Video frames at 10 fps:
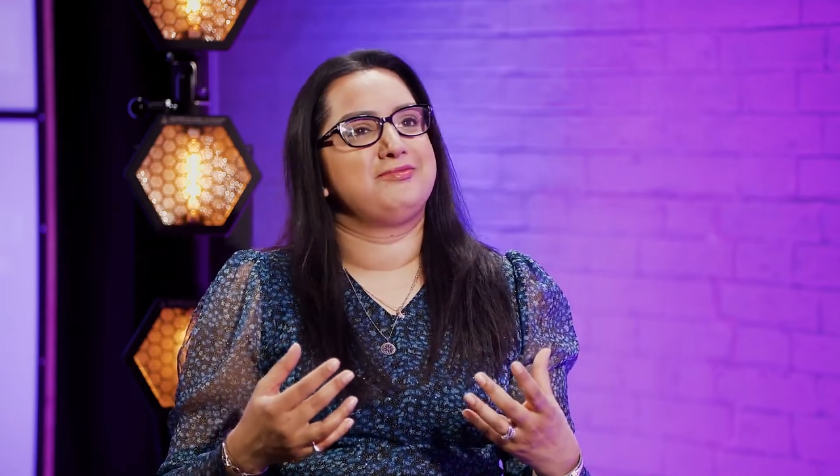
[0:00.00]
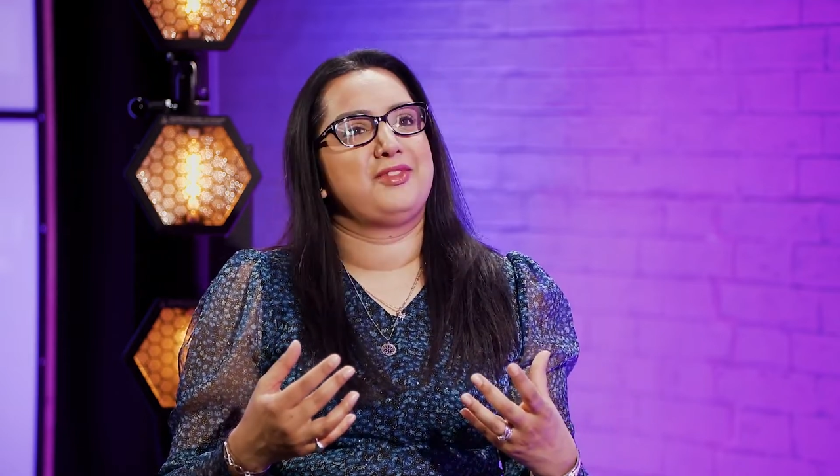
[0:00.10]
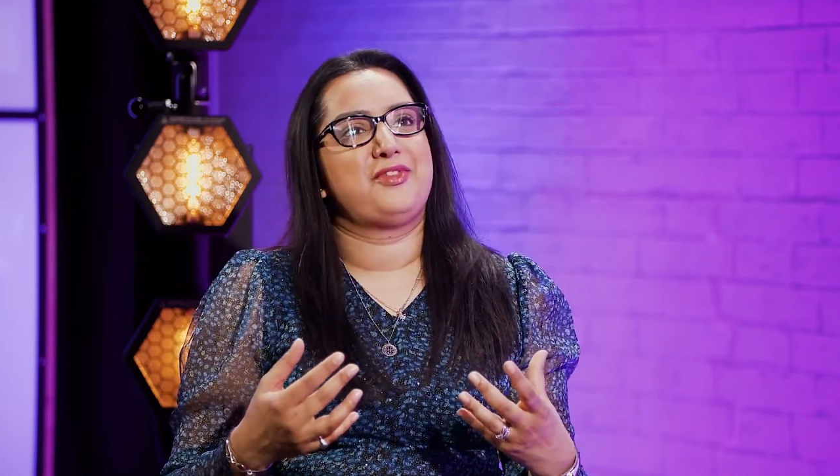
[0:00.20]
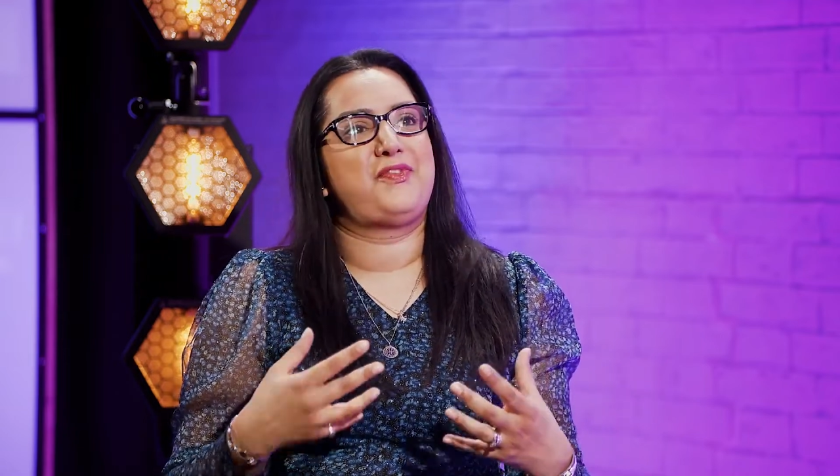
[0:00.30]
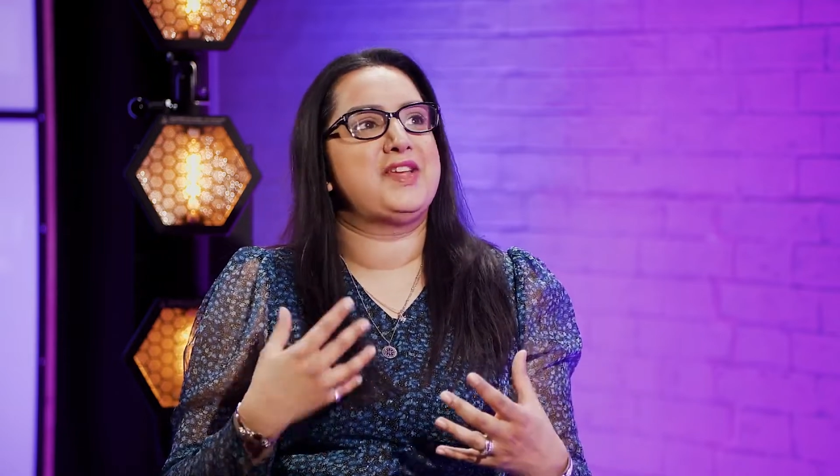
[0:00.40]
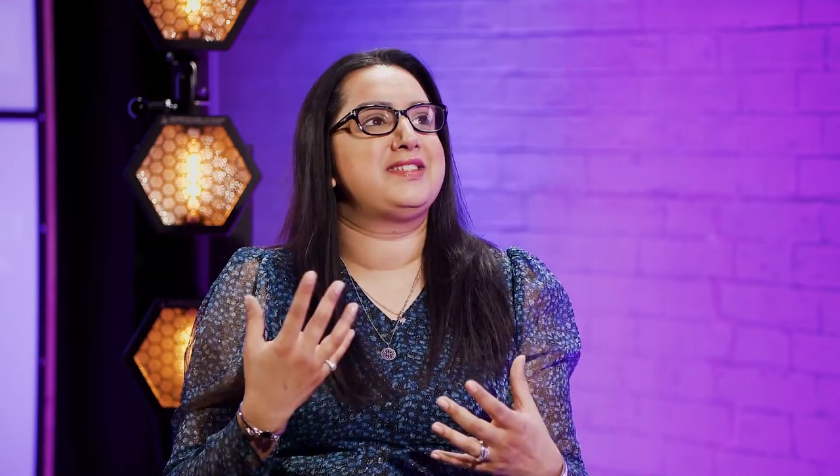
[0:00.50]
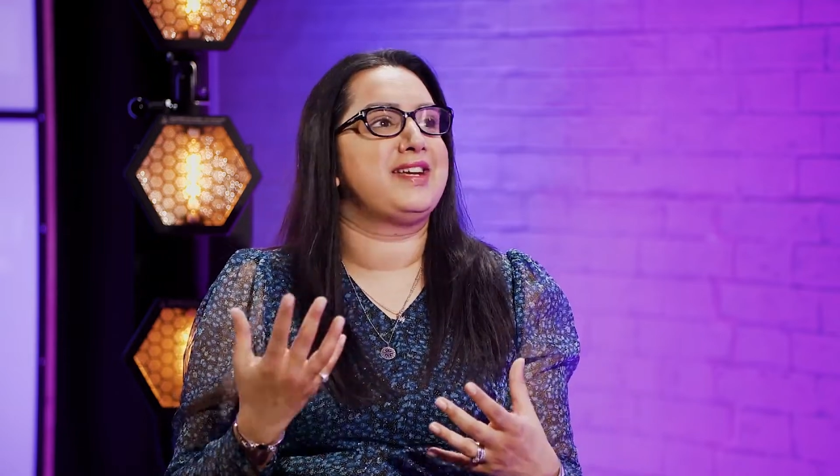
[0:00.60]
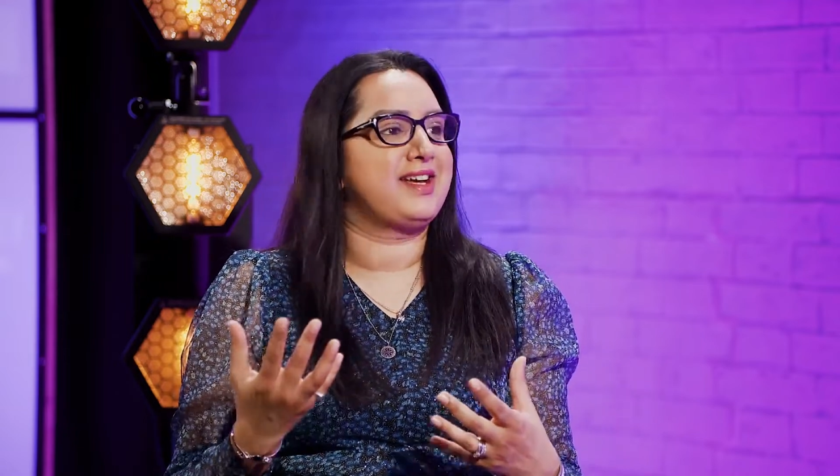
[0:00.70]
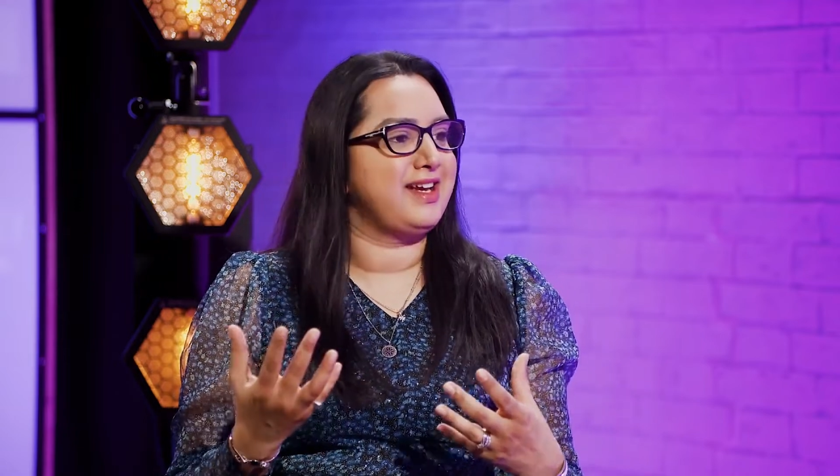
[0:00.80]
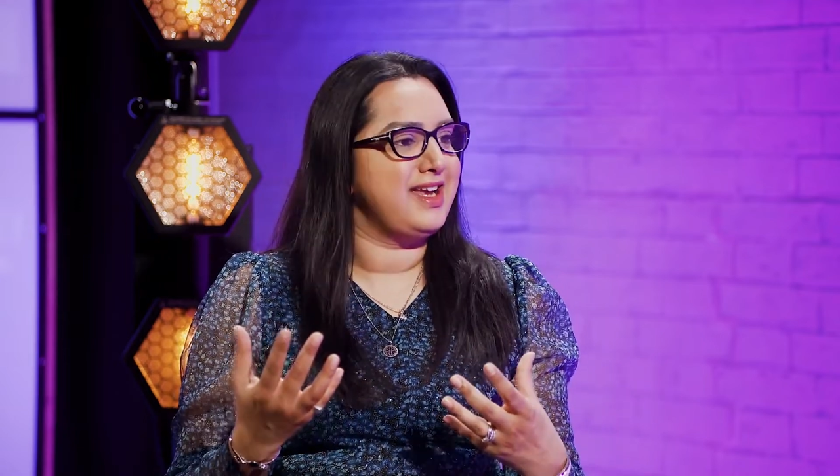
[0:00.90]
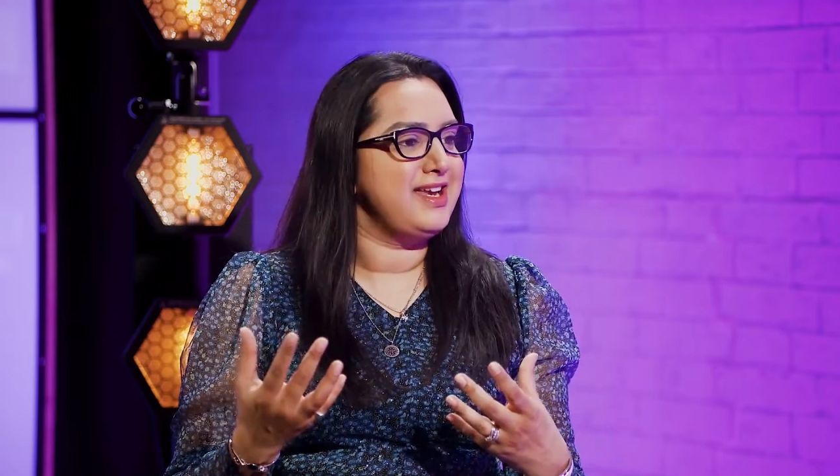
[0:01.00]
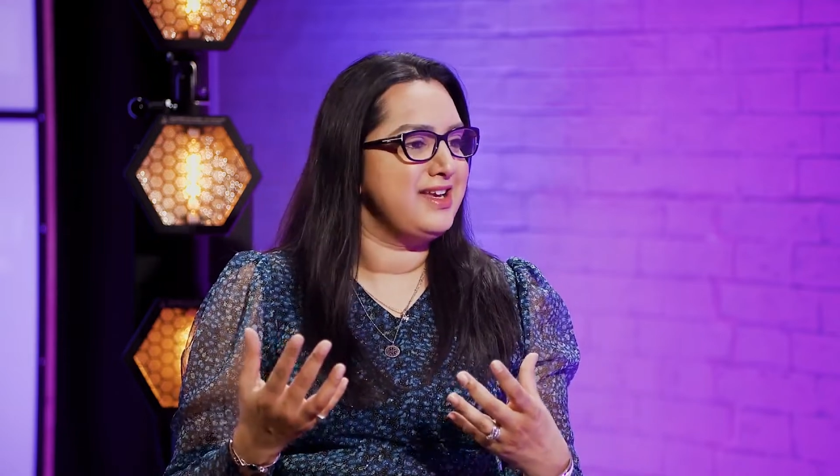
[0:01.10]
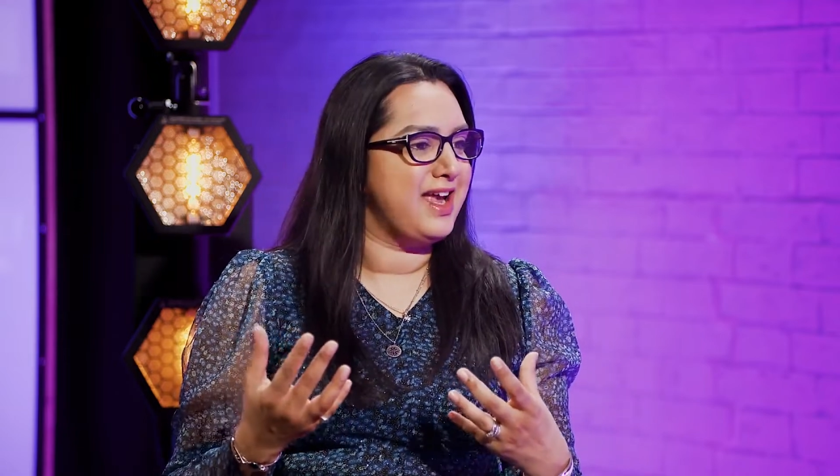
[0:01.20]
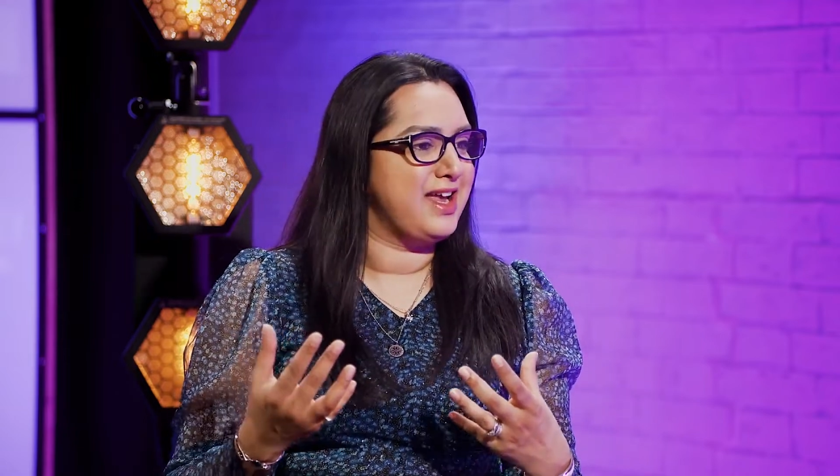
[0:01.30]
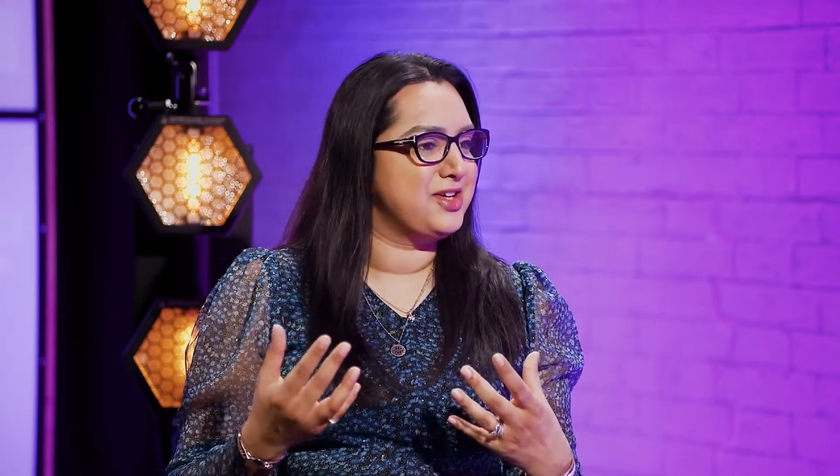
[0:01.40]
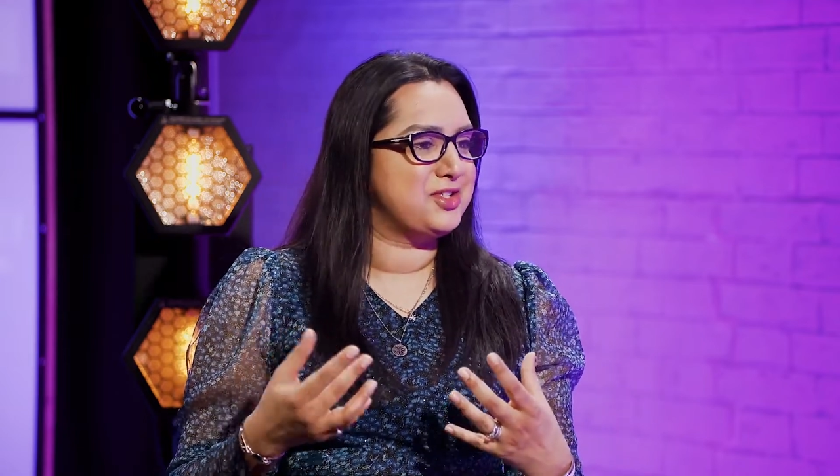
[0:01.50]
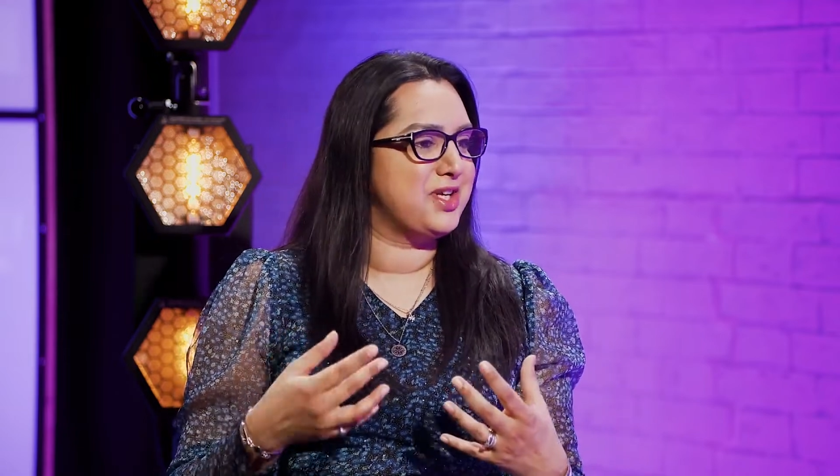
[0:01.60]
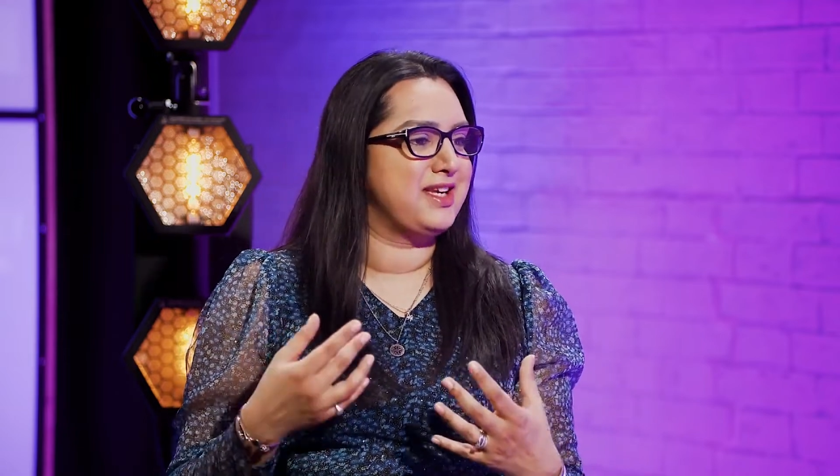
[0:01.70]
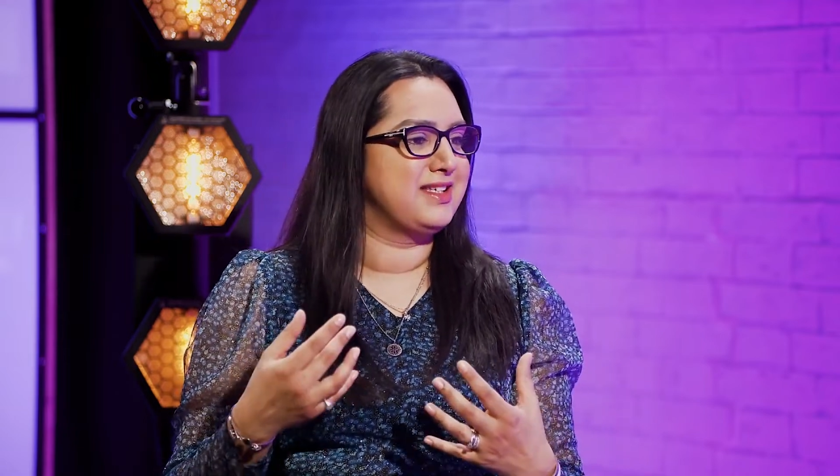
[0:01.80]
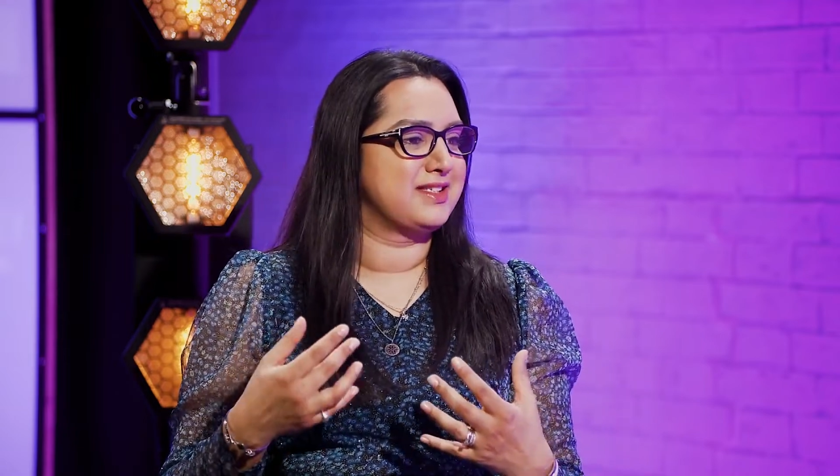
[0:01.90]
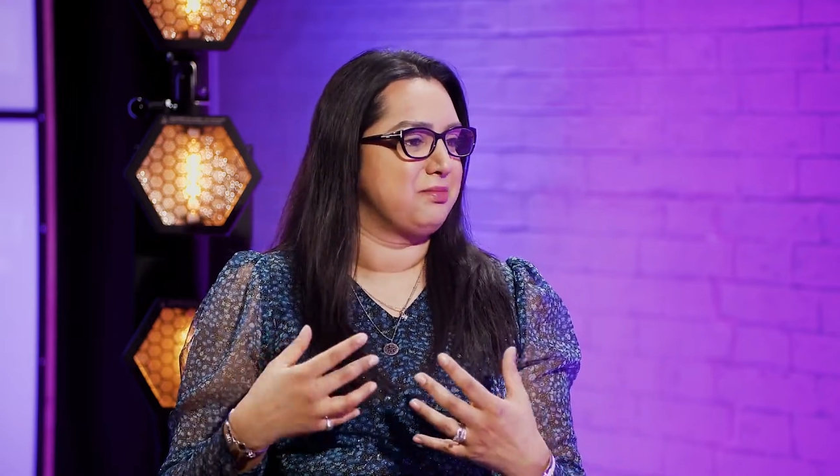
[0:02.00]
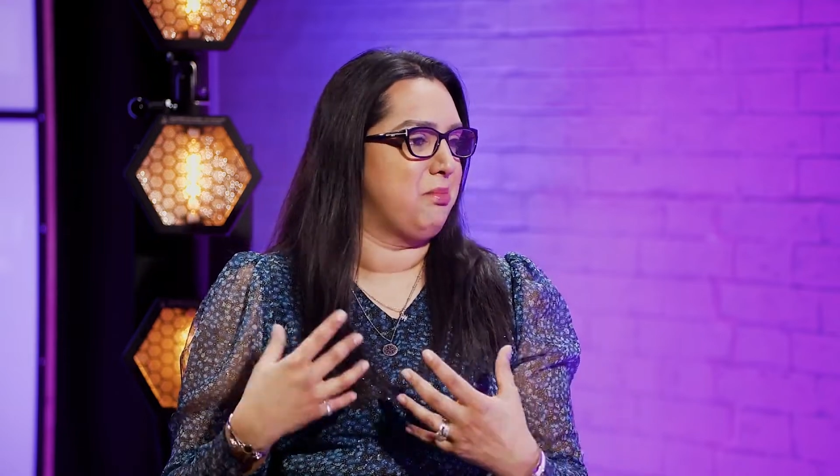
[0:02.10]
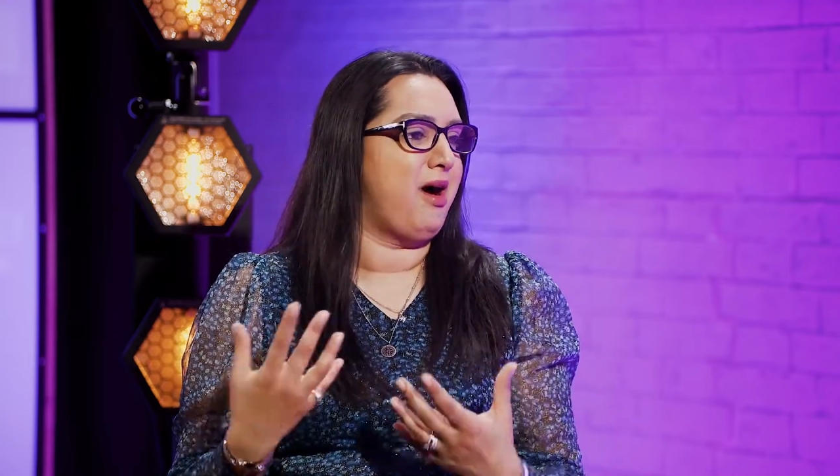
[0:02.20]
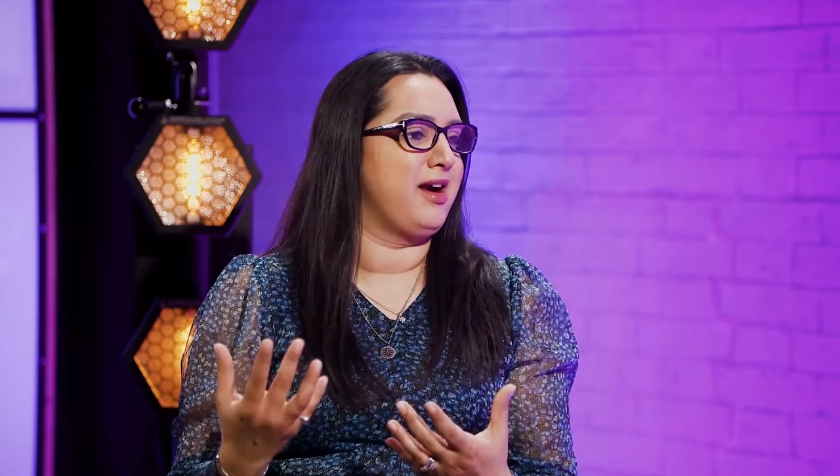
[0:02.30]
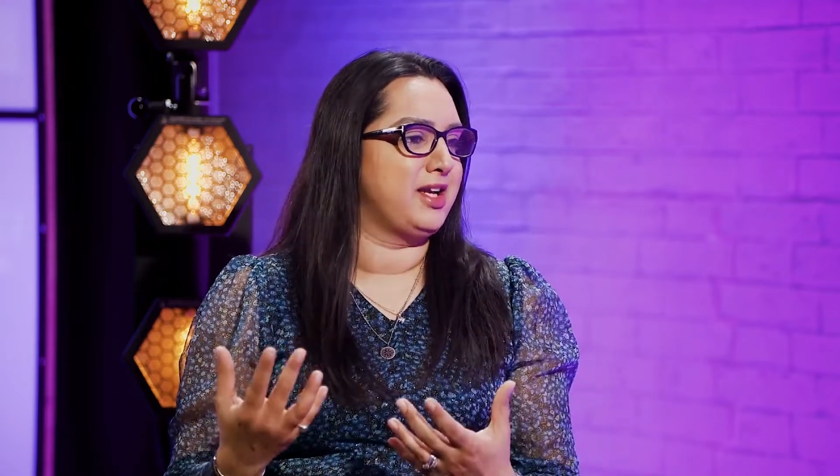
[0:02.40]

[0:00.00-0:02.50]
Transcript: Physically, she's mine.